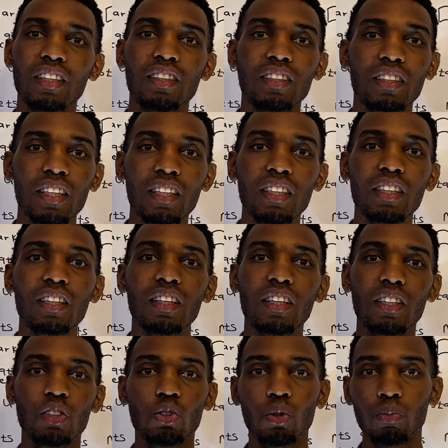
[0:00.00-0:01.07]
telling
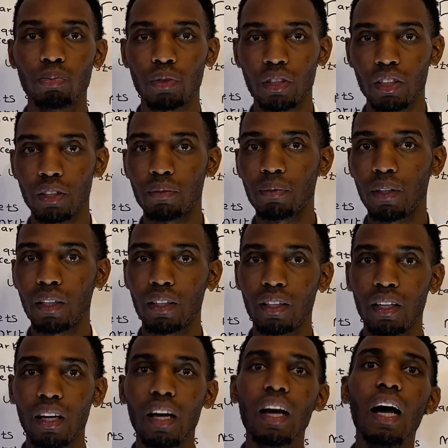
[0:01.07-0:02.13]
the shopkeeper,
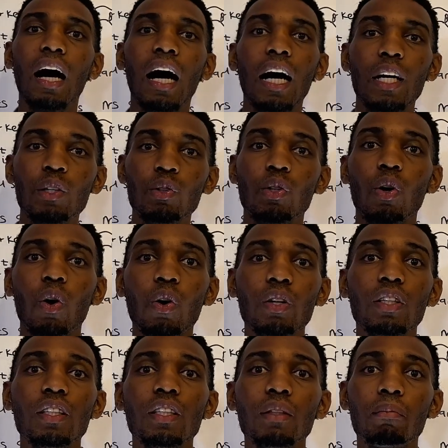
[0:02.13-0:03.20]
I will
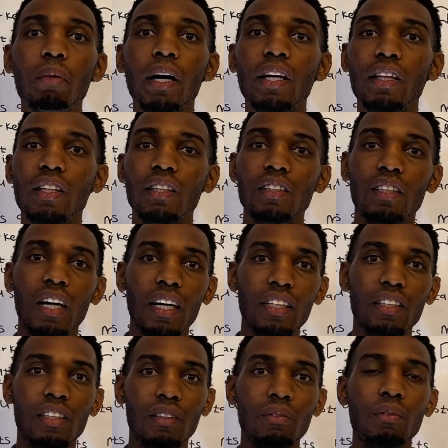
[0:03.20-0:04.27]
only buy this
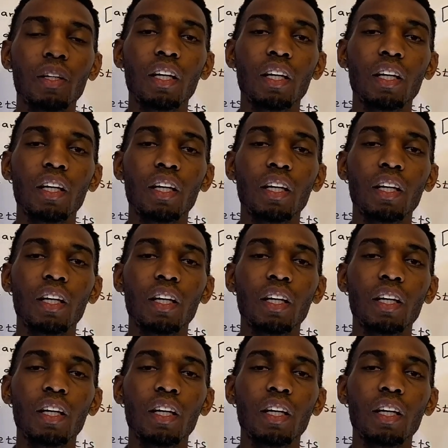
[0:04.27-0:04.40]
item